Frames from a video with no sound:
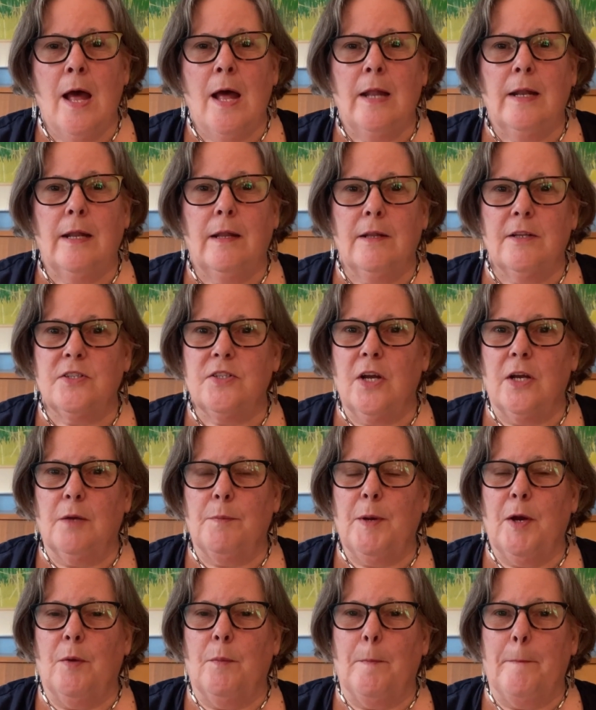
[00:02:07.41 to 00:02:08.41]
Now let's talk
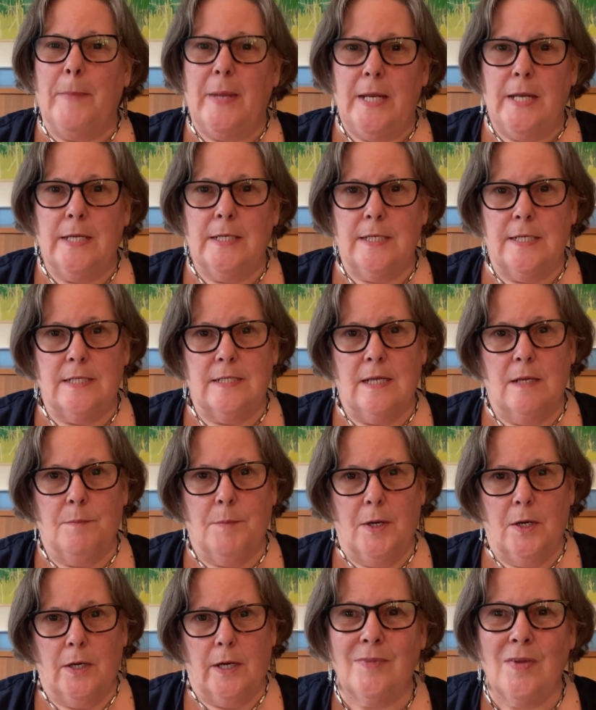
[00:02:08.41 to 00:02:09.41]
about median days on
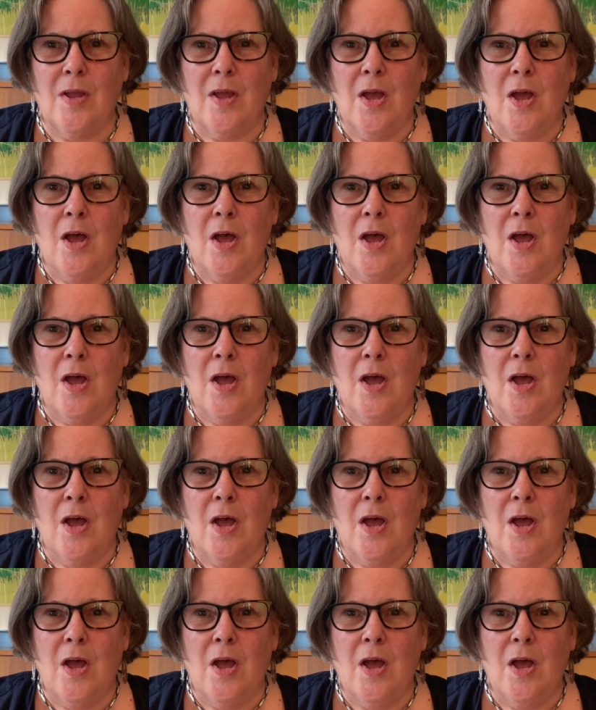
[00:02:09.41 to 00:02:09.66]
market.